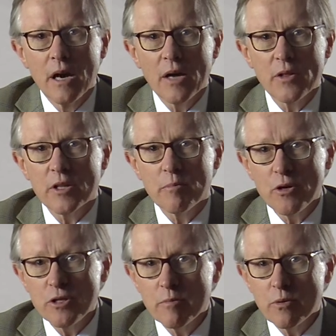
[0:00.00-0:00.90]
I think the
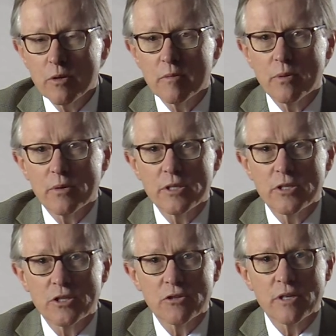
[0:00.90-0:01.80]
most important point
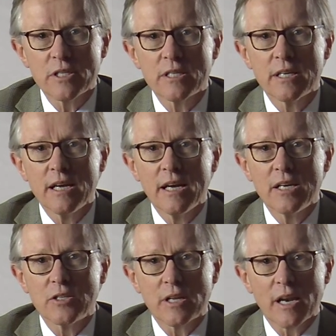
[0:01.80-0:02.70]
to stress
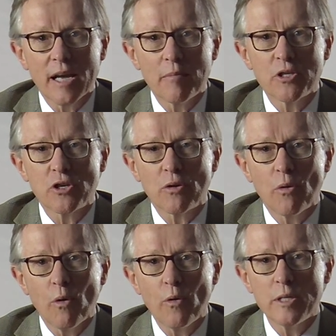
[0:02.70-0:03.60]
is that a LABA should
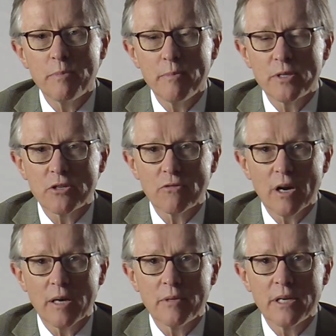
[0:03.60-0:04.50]
always be
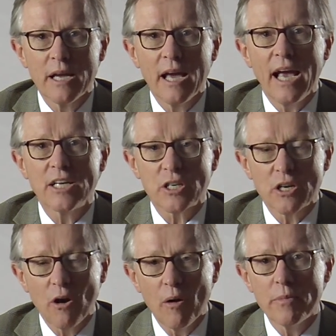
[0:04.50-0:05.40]
prescribed as a
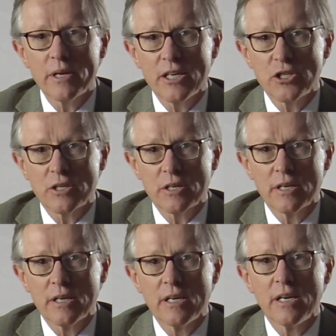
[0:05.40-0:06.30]
combination
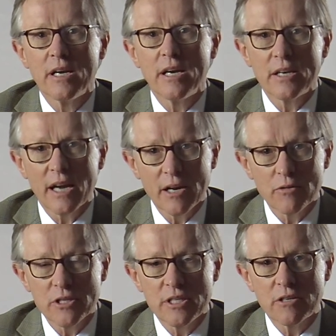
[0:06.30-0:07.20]

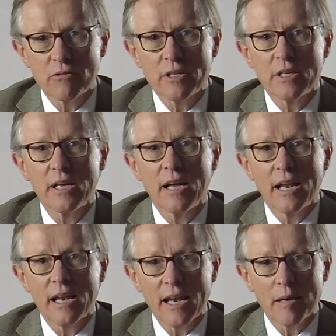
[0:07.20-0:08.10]
inhaled steroid
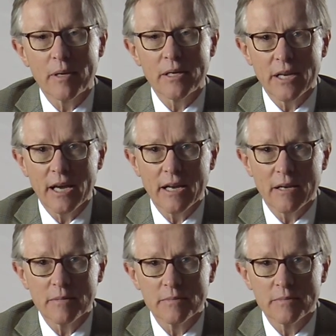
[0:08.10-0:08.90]
LABA inhaler,